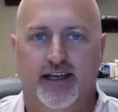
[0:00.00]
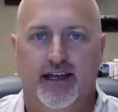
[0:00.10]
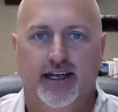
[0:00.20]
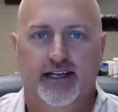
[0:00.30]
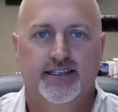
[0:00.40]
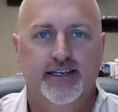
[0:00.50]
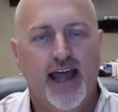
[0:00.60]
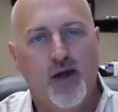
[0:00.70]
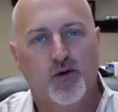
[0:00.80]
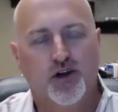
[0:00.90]
And
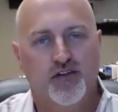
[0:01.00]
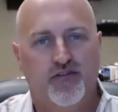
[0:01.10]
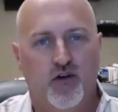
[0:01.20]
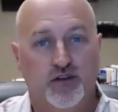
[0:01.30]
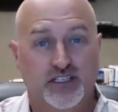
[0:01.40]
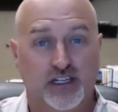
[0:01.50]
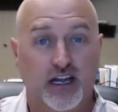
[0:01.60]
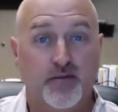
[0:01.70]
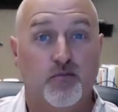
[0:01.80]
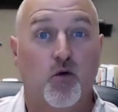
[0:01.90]
today we're going to focus a
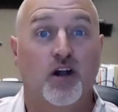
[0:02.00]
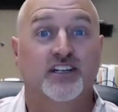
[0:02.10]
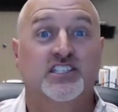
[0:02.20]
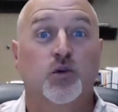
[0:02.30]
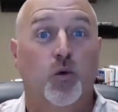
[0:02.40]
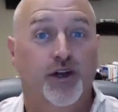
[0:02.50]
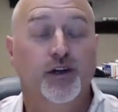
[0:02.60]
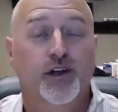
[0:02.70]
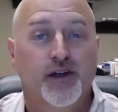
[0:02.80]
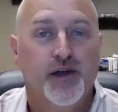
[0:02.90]
little bit more on
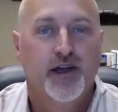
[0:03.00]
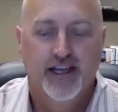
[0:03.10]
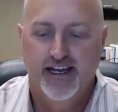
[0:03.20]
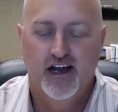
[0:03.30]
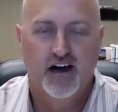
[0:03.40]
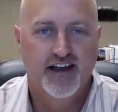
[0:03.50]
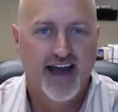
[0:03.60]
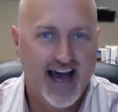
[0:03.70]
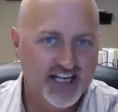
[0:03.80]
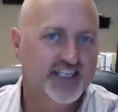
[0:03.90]
Twitter and on
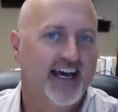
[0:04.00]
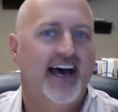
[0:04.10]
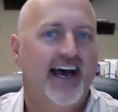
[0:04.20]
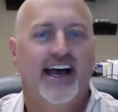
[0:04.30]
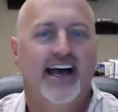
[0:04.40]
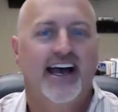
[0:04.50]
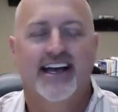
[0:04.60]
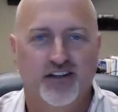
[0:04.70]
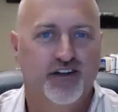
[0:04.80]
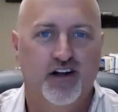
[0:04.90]
hashtags
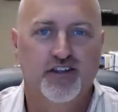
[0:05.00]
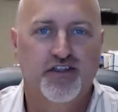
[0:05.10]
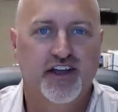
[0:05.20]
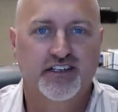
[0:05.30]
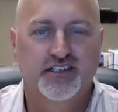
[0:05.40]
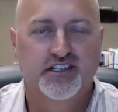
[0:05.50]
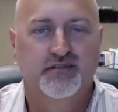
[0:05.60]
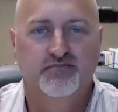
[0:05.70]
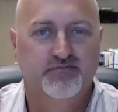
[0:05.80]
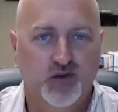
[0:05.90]
and all the
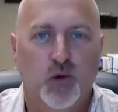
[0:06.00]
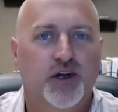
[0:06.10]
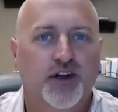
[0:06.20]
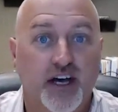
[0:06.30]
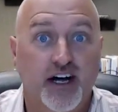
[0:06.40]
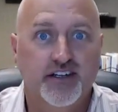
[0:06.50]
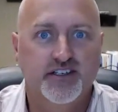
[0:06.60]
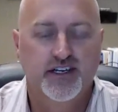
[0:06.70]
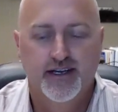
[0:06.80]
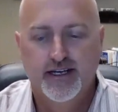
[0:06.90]
things Twitter does.
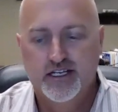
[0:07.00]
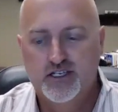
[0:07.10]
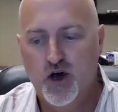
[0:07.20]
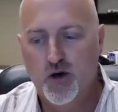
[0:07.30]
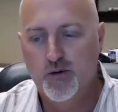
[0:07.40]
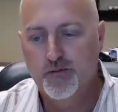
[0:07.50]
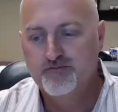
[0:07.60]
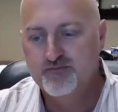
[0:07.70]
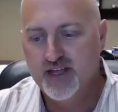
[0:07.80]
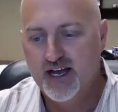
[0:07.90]
So,
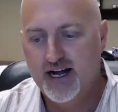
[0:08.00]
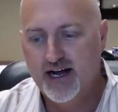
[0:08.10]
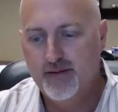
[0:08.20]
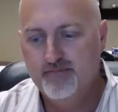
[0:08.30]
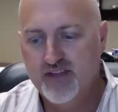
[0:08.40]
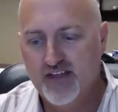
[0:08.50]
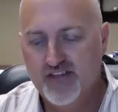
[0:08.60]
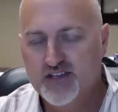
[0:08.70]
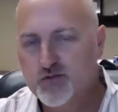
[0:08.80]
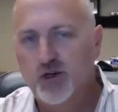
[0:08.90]
and
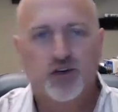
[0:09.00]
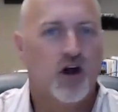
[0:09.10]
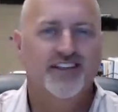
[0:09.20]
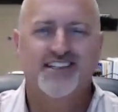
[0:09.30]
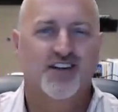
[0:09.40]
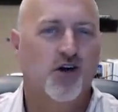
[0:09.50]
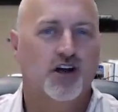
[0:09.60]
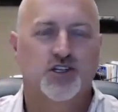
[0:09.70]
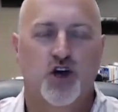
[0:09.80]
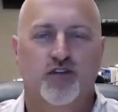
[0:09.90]
this can
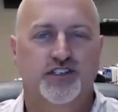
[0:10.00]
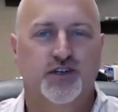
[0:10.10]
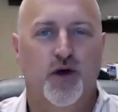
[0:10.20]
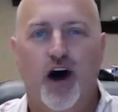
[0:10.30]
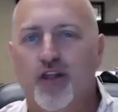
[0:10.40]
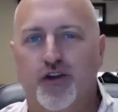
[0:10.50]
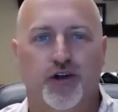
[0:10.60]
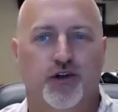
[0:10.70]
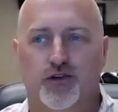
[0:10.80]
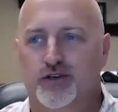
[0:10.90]
cross over to
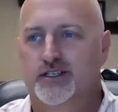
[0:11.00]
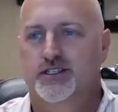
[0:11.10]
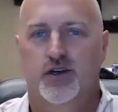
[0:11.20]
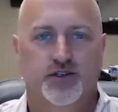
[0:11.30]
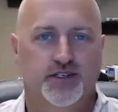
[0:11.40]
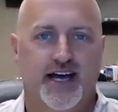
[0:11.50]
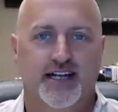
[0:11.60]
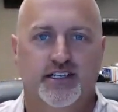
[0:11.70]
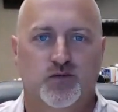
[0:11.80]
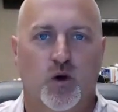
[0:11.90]
other social
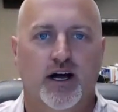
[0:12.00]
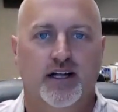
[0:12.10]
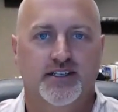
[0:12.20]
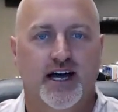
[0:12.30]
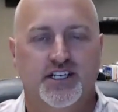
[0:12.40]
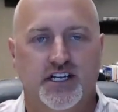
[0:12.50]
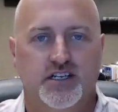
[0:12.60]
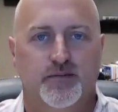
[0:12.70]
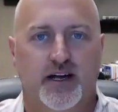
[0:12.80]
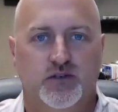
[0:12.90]
sites as well. It's not just
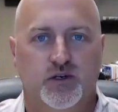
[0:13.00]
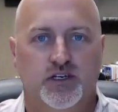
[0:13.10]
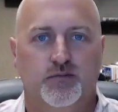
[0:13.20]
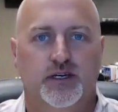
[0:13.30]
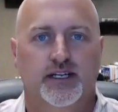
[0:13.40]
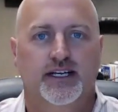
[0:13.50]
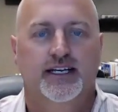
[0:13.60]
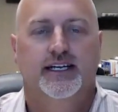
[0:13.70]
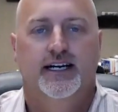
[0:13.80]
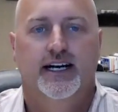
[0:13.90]
about Twitter, but
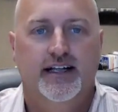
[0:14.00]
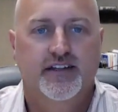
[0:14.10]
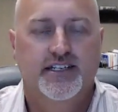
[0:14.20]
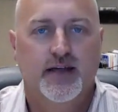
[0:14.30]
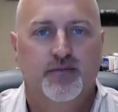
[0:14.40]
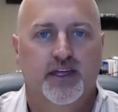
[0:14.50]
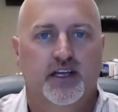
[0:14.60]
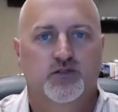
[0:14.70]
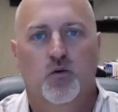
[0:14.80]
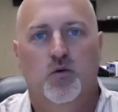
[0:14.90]
the same
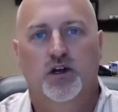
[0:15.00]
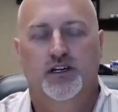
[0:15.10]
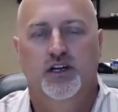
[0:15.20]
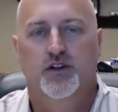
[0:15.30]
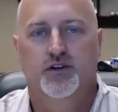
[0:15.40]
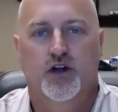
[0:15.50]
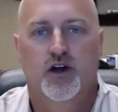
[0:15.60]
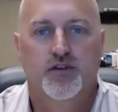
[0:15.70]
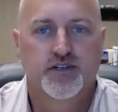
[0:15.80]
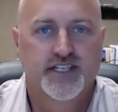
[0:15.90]
things will work in
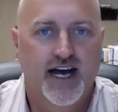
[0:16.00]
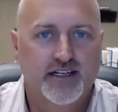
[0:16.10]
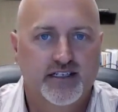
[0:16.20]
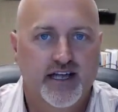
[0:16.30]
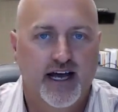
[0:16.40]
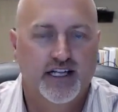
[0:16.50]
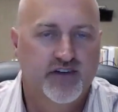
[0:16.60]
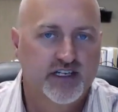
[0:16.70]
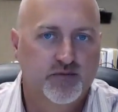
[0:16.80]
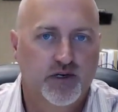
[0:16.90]
other sites as
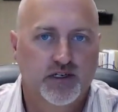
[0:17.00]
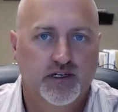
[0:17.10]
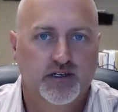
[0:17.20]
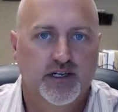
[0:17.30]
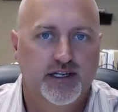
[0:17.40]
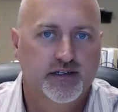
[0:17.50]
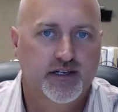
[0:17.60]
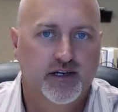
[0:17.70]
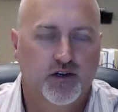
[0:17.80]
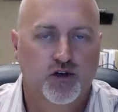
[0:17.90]
Facebook
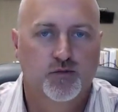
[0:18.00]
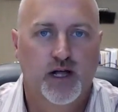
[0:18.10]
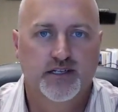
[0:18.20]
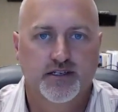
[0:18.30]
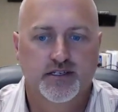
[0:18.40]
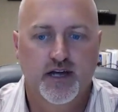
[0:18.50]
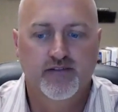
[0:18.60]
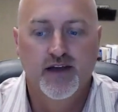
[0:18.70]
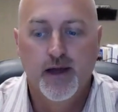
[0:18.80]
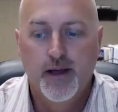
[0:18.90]
and Google Plus and
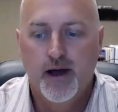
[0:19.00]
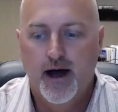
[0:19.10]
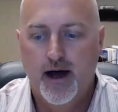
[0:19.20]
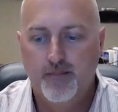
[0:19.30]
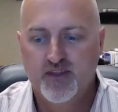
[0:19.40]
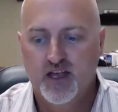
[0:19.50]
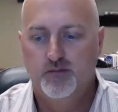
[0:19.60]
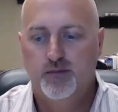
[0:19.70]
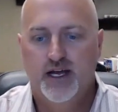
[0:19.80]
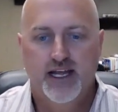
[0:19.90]
stuff.
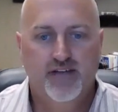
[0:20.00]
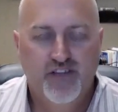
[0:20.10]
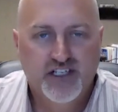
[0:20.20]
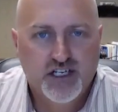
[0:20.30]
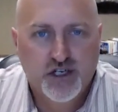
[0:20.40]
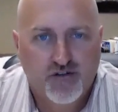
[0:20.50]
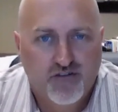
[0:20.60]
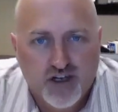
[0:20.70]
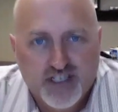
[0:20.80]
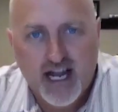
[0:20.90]
But if this is your
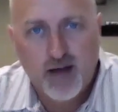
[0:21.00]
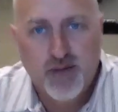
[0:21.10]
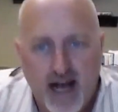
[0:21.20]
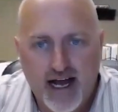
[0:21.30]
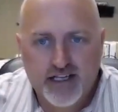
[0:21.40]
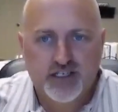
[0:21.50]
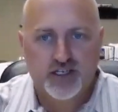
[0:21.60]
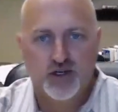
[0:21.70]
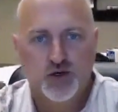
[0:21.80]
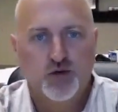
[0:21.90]
first time, guys,
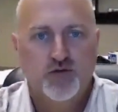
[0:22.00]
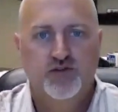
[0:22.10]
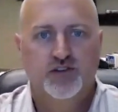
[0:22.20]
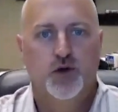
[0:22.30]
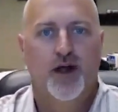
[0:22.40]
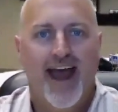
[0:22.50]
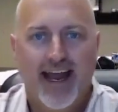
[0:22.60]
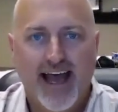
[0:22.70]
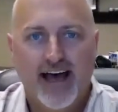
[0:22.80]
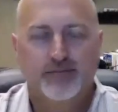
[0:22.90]
to a
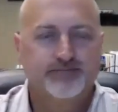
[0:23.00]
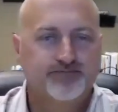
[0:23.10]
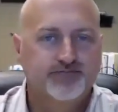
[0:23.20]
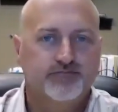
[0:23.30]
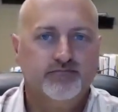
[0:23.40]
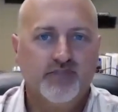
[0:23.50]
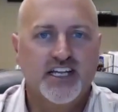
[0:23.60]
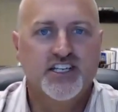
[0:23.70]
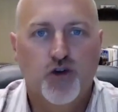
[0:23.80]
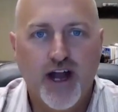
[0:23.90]
Hangout,
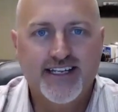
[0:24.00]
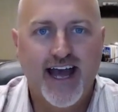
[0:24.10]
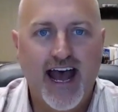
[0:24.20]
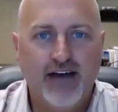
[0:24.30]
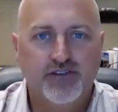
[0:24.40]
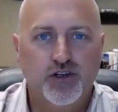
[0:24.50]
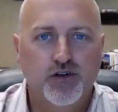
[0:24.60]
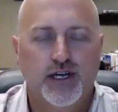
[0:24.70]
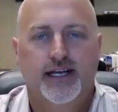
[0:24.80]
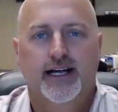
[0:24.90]
it's great to have you.
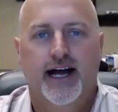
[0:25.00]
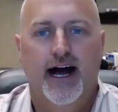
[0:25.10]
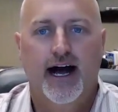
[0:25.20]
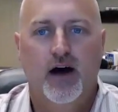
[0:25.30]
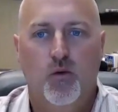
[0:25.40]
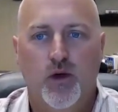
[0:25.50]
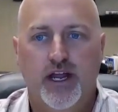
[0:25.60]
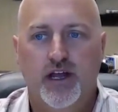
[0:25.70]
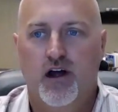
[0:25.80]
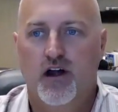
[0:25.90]

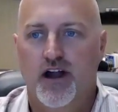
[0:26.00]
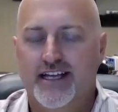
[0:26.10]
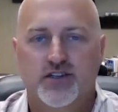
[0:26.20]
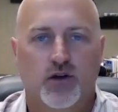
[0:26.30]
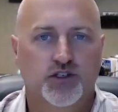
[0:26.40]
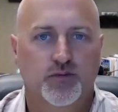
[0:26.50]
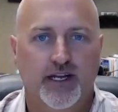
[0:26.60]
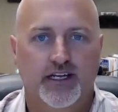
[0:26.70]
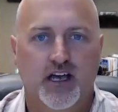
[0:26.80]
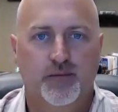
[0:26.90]
We are a social
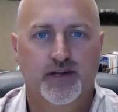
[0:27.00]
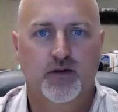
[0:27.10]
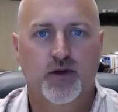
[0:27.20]
media company.